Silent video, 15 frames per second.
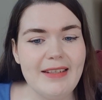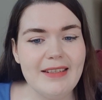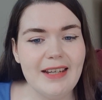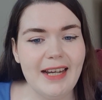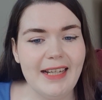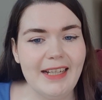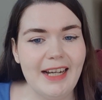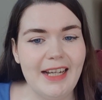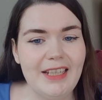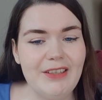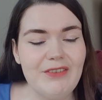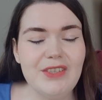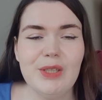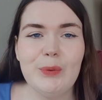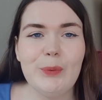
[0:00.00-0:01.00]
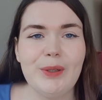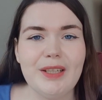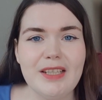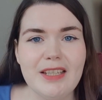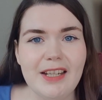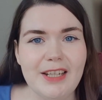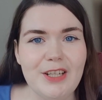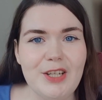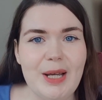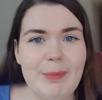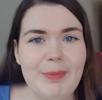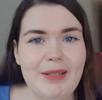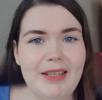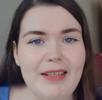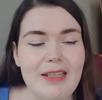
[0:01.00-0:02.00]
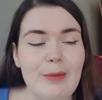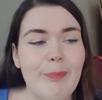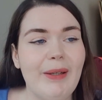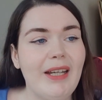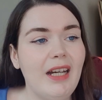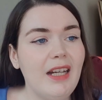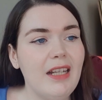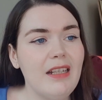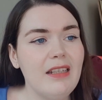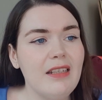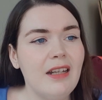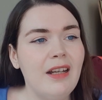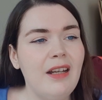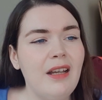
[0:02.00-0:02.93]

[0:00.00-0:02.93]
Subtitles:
I kind of didn't want to study Japanese because